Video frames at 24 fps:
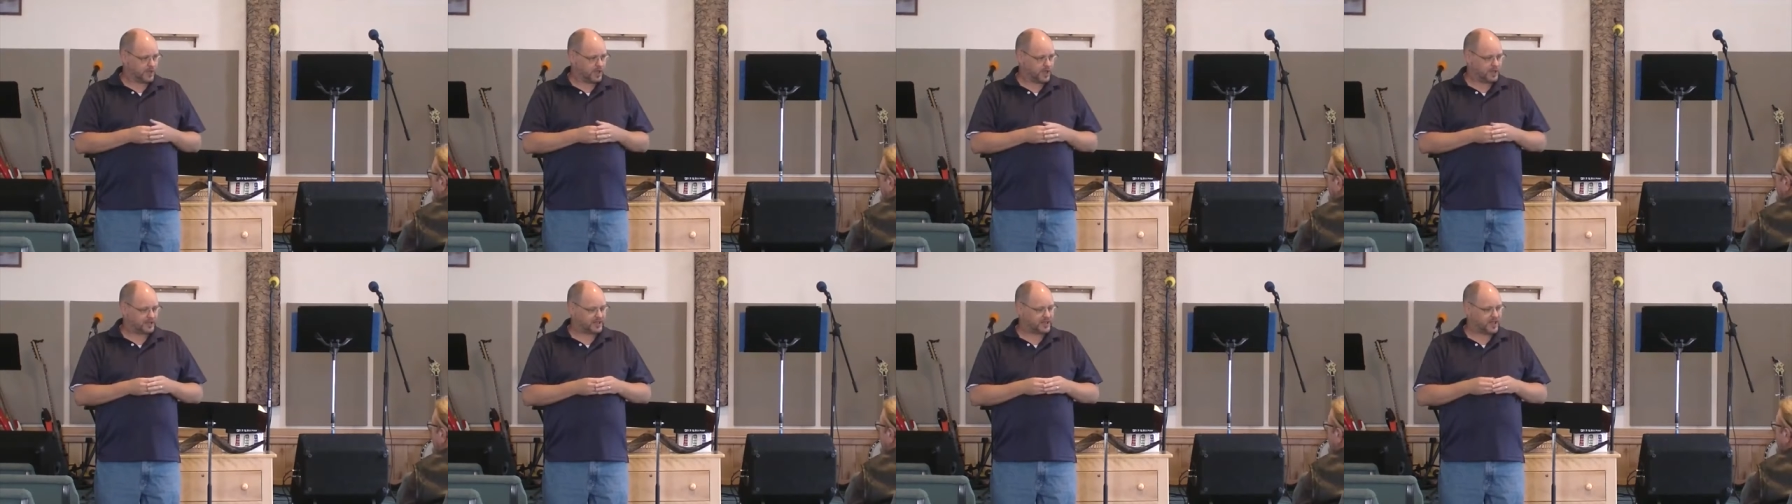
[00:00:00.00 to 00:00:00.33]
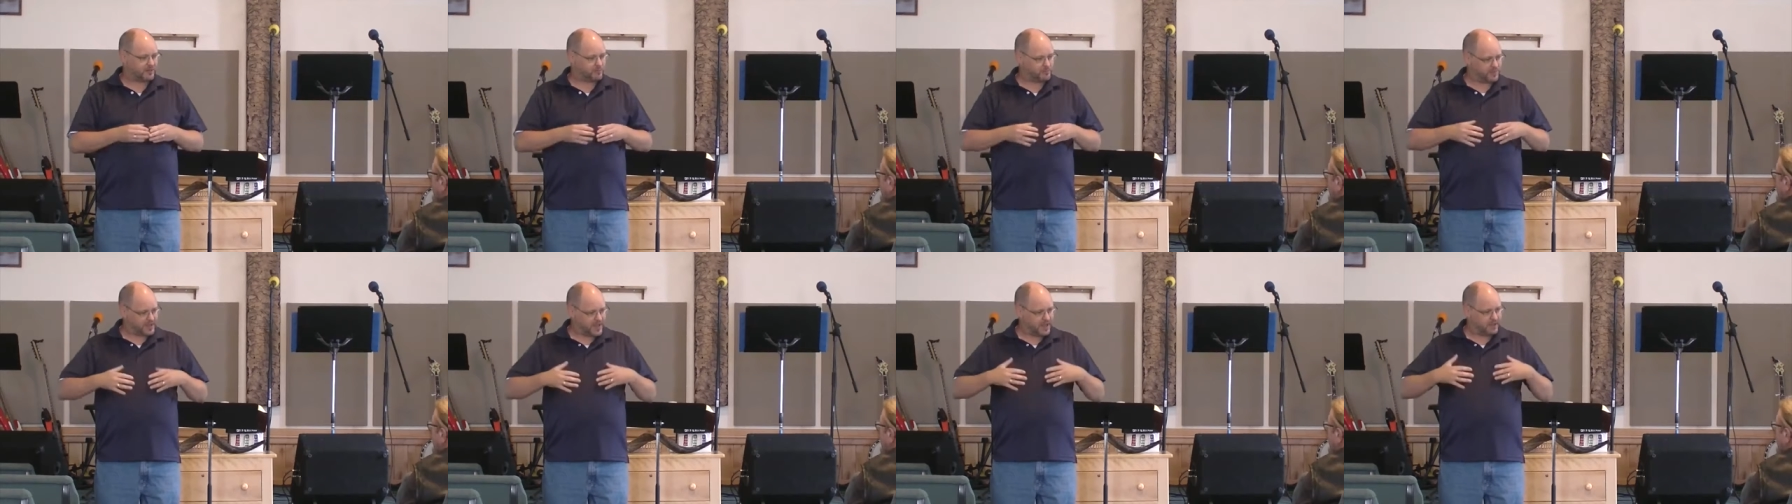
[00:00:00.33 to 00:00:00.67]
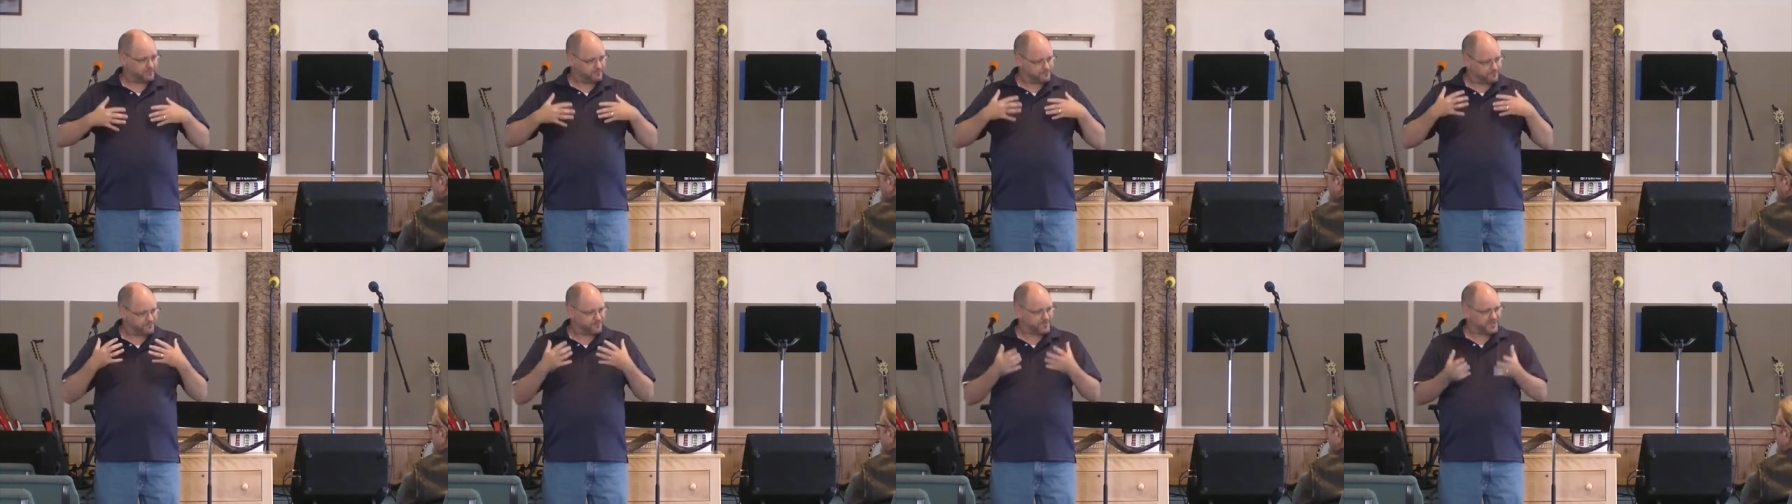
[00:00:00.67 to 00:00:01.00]
and gave me
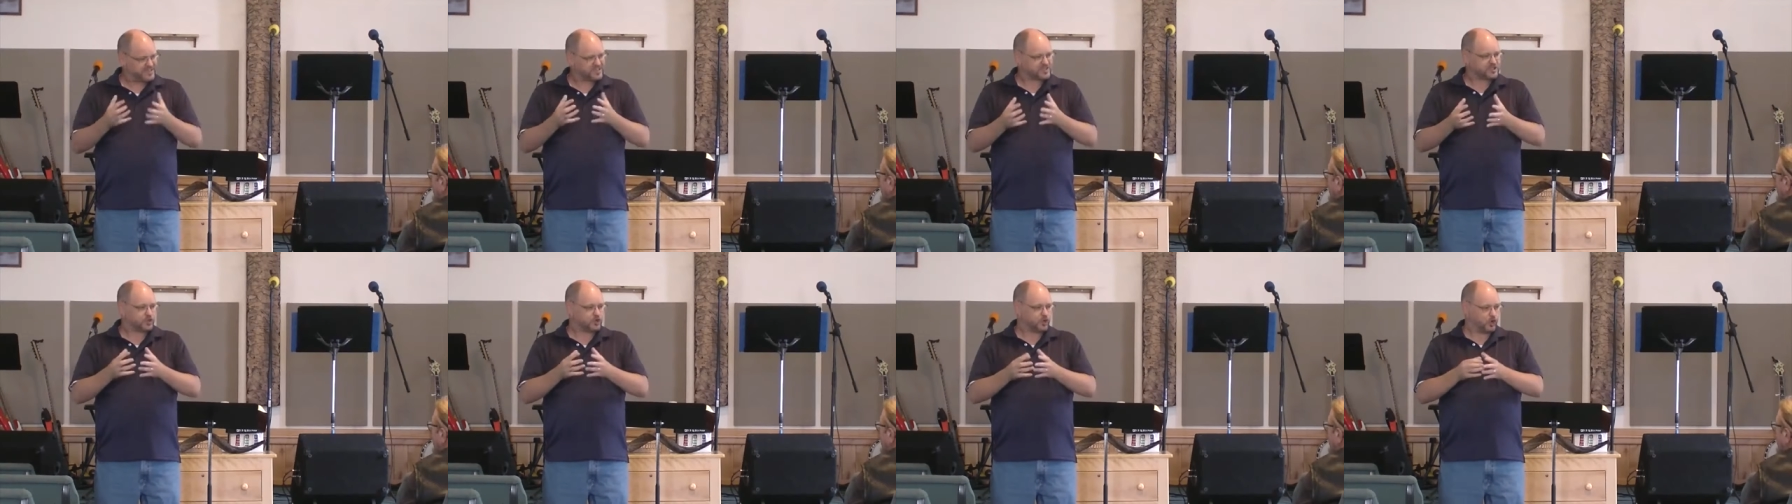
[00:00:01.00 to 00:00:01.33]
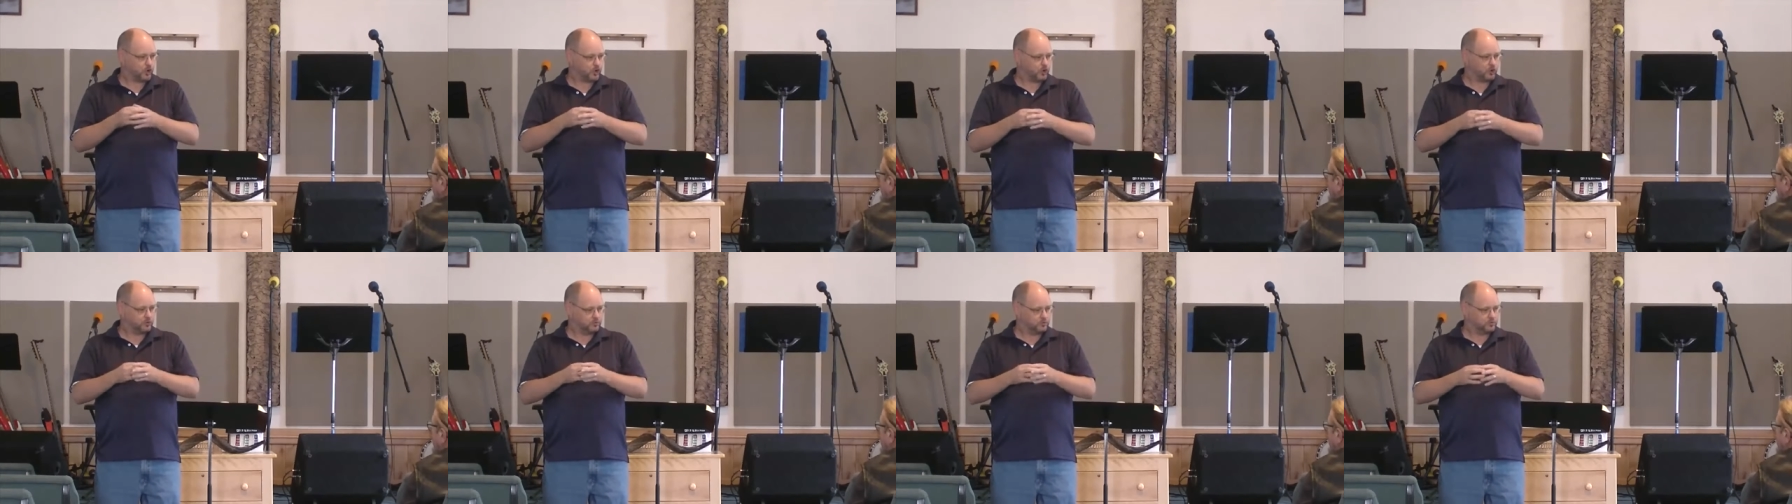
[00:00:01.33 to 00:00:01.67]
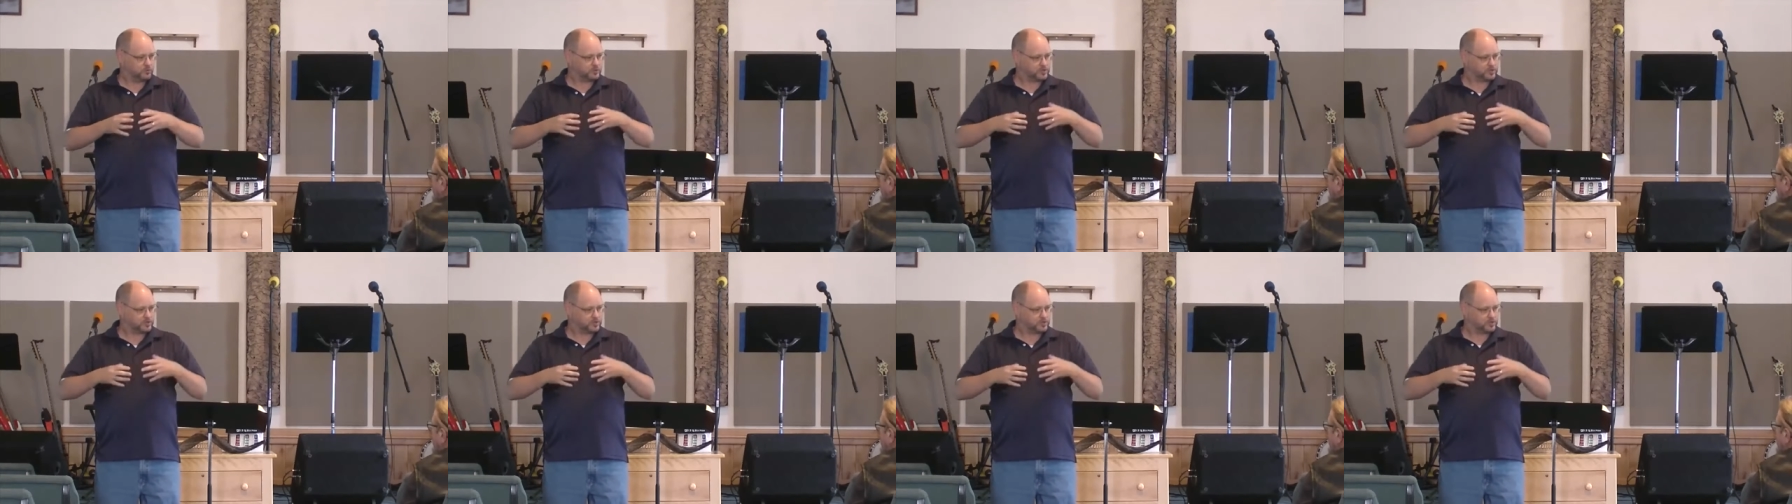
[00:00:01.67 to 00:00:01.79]
a physical